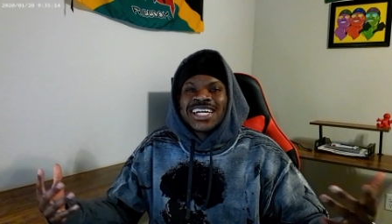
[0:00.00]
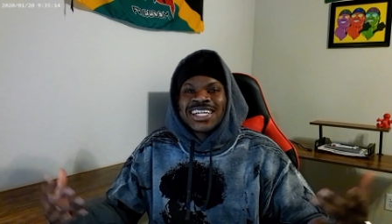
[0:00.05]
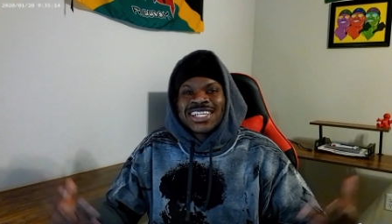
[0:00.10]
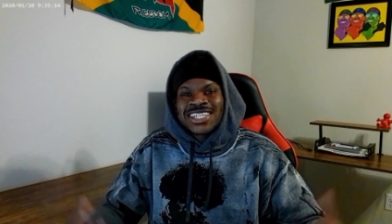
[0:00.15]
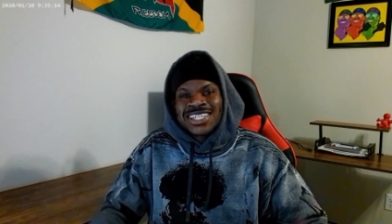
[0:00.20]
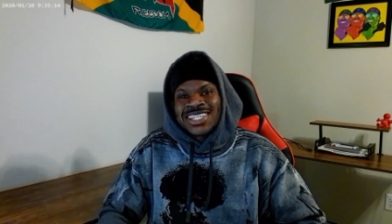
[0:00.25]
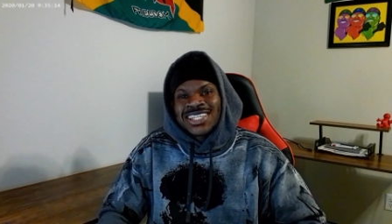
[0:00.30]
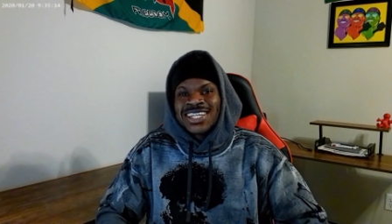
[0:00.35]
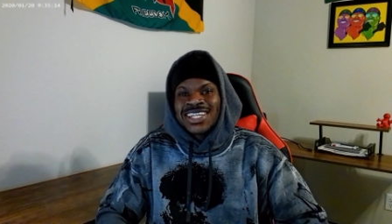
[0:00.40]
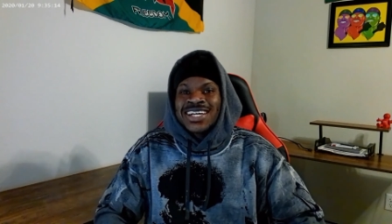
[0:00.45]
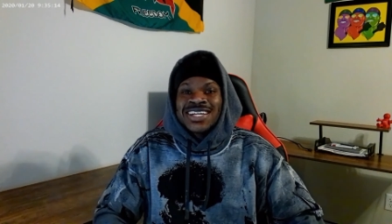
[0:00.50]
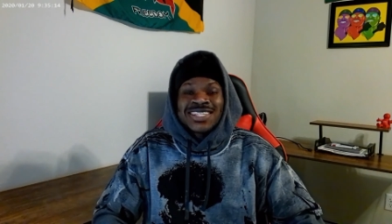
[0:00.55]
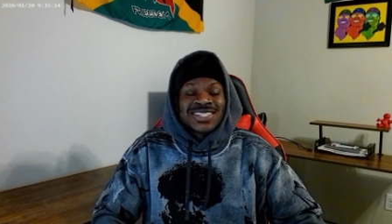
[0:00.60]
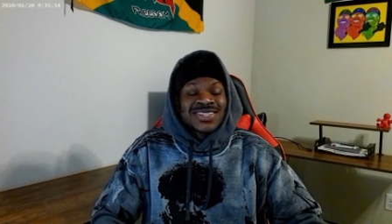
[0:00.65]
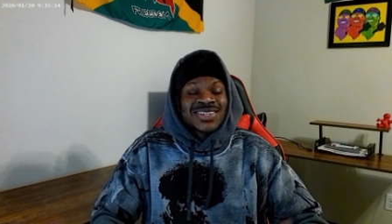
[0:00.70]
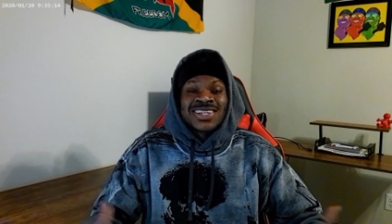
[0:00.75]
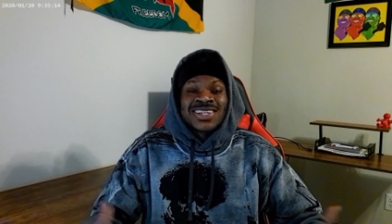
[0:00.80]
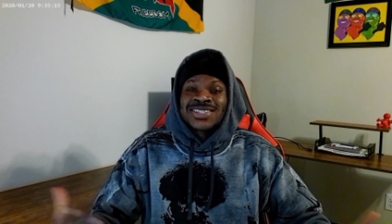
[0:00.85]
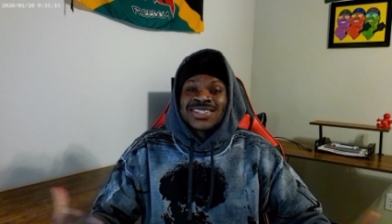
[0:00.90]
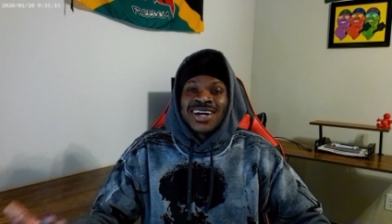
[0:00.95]
yeah,
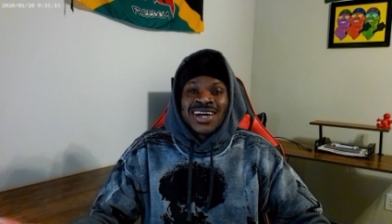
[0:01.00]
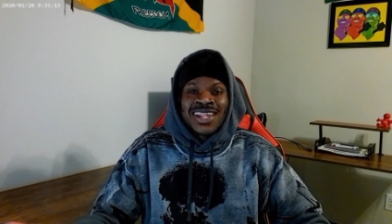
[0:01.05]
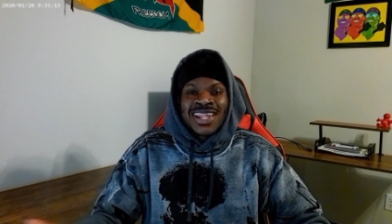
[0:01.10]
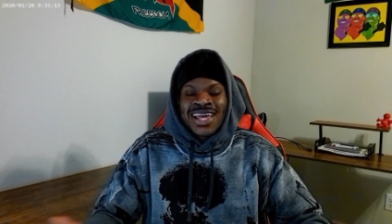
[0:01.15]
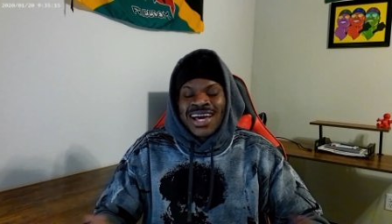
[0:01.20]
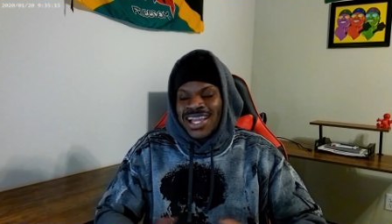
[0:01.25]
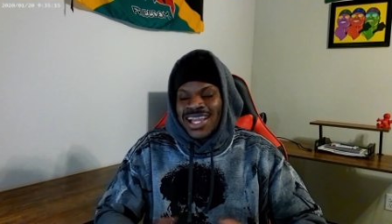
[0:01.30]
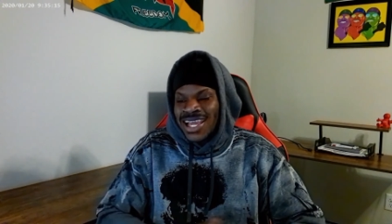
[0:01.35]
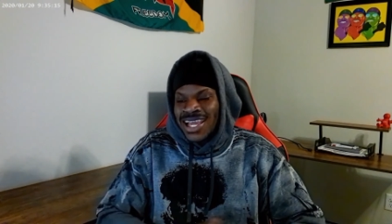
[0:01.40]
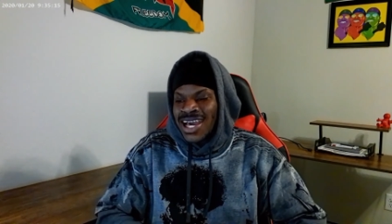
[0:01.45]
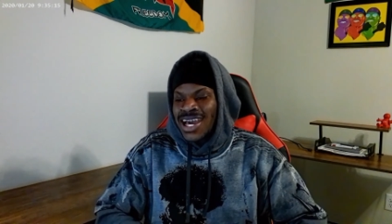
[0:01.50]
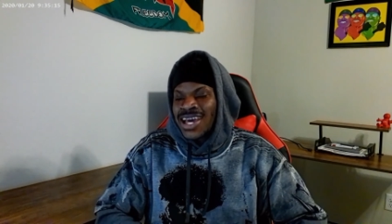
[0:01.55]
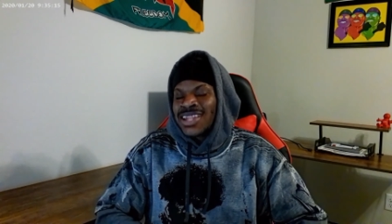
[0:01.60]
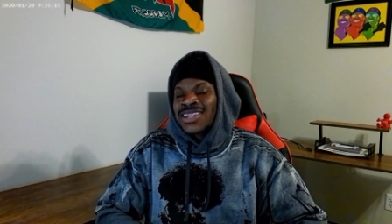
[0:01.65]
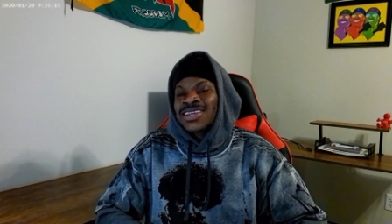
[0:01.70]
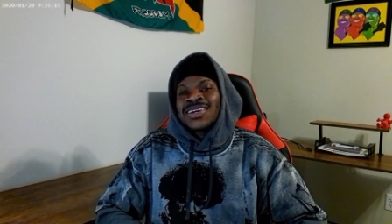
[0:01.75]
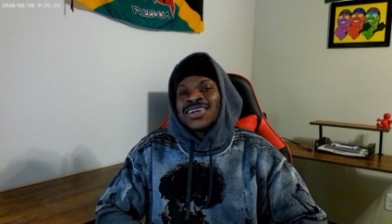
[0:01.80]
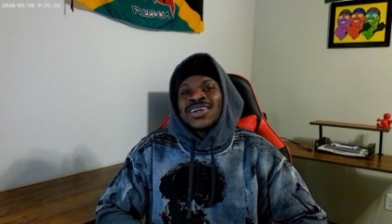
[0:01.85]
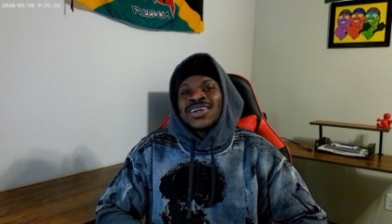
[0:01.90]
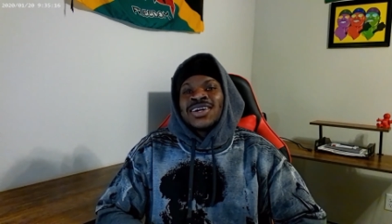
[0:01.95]
so that's all I
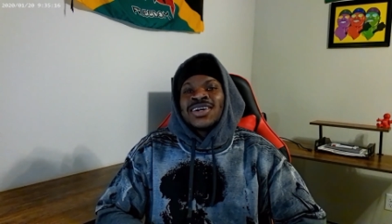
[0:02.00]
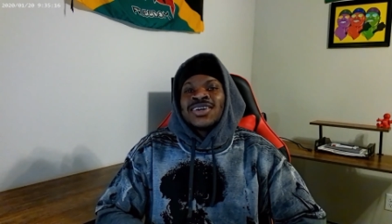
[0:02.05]
got.